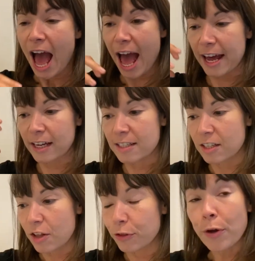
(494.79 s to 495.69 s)
And
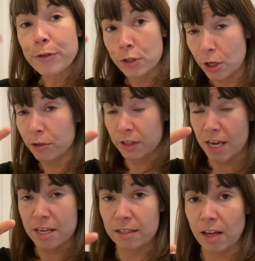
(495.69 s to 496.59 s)
those two
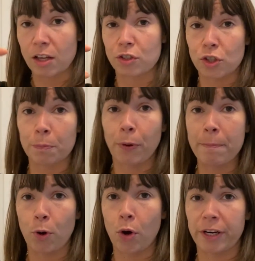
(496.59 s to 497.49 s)
things are super
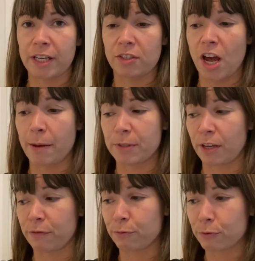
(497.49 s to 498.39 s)
important in terms
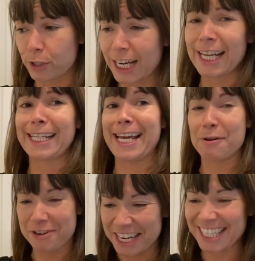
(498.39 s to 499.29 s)
of really
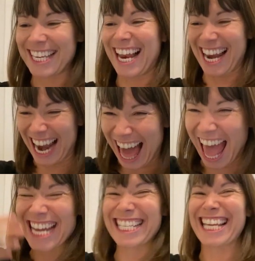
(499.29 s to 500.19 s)
wanting to
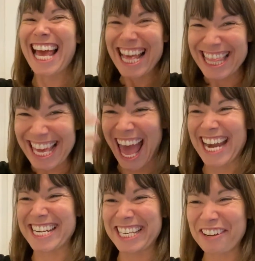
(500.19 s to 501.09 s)
let the
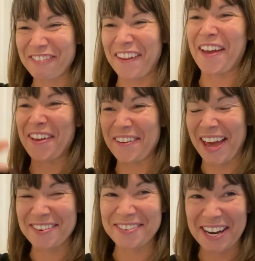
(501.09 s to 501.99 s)
energy flow
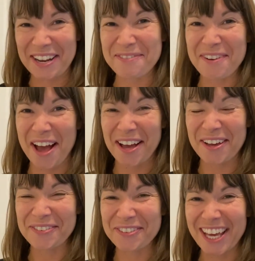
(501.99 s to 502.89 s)
and really
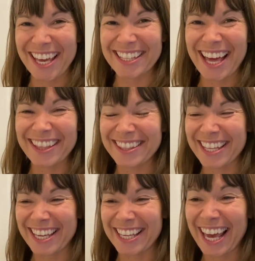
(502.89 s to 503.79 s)
work with
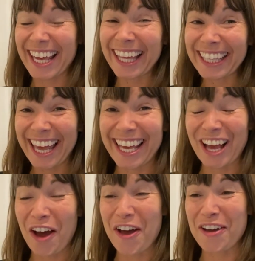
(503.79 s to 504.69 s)
the healing
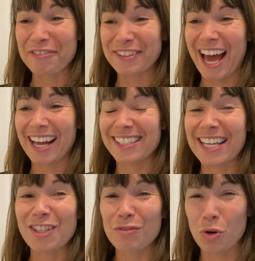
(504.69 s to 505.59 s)
of that
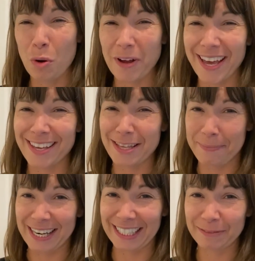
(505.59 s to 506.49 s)
sense of trauma in the
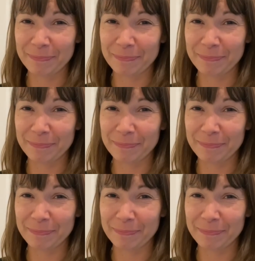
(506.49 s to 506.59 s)
belly.